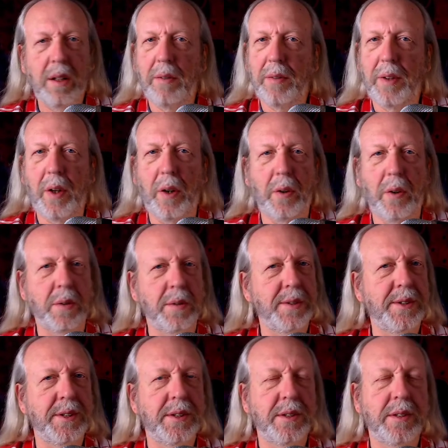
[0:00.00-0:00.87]
All of
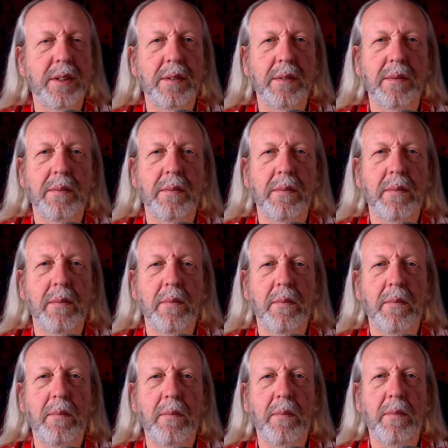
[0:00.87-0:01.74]
those
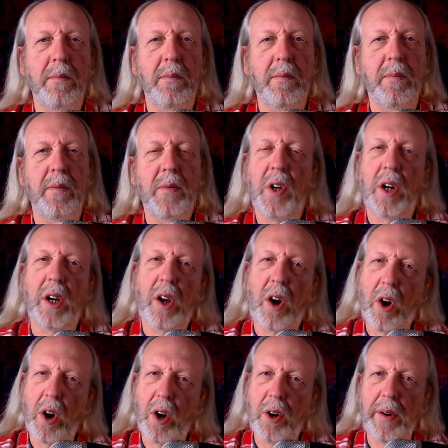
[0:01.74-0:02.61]

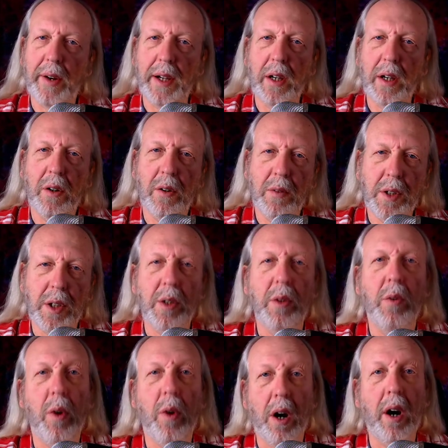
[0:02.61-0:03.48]
not honoring
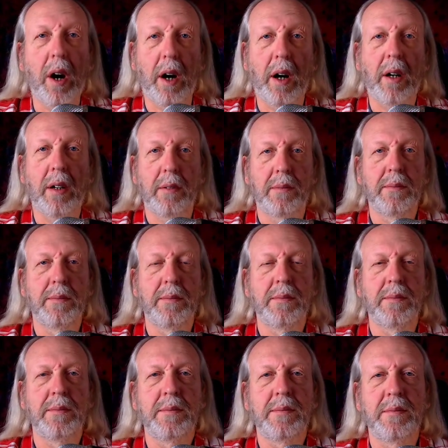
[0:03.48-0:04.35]
who you are.
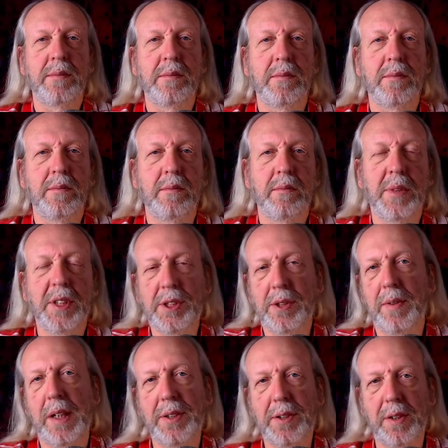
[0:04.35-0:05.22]

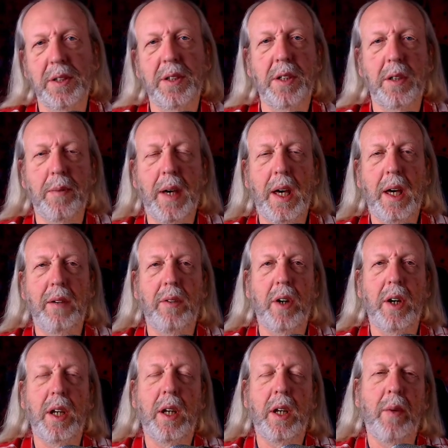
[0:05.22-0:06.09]
But you enter into the
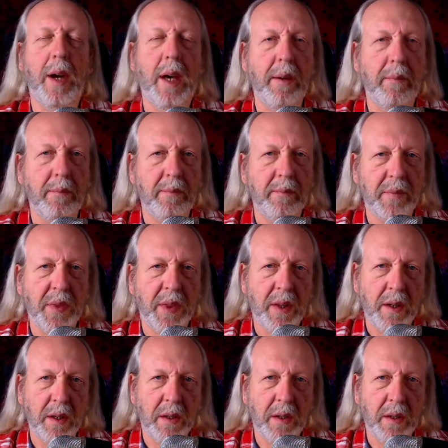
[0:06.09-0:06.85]
behavior anyway.